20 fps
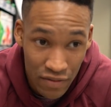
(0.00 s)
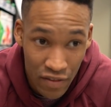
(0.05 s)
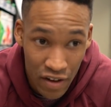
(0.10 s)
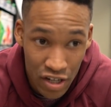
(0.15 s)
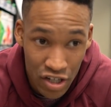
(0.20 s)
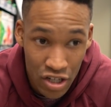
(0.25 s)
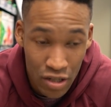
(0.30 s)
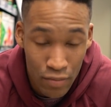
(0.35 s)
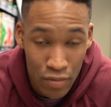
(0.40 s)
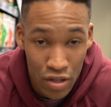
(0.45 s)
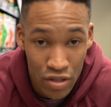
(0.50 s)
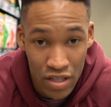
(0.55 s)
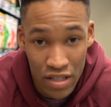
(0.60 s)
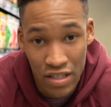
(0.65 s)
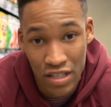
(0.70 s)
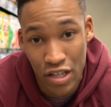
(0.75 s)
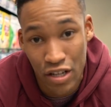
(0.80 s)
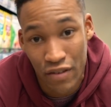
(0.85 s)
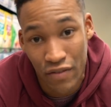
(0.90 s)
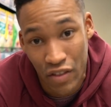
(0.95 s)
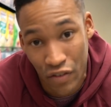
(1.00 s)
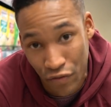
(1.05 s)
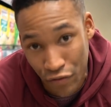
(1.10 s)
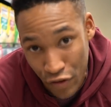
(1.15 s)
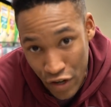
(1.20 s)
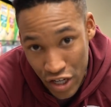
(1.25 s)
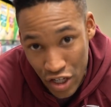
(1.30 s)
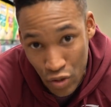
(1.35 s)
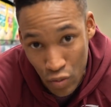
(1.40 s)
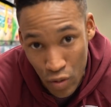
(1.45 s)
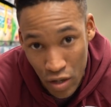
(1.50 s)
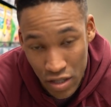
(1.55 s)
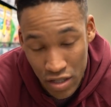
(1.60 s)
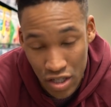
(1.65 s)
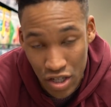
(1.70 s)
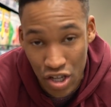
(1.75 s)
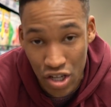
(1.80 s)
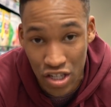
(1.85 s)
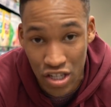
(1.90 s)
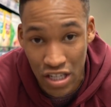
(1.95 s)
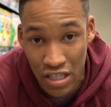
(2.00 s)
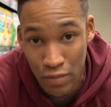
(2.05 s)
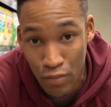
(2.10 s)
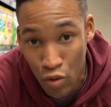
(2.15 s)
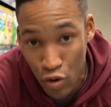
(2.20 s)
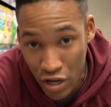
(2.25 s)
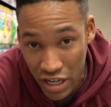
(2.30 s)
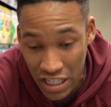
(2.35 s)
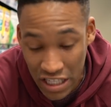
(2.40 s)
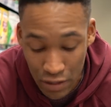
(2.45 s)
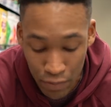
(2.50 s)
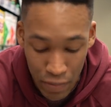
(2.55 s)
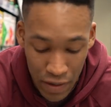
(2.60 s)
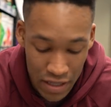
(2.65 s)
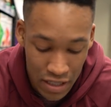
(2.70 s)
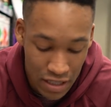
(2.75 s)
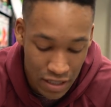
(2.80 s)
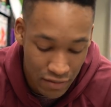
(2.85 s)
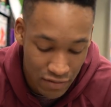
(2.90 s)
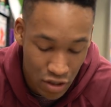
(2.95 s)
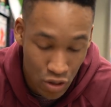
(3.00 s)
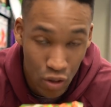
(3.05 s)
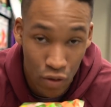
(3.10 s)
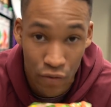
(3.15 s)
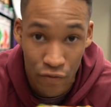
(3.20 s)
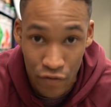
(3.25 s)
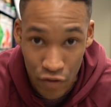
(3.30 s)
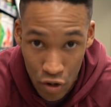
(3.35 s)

vegetables instead of the fresh ones because it's more expensive so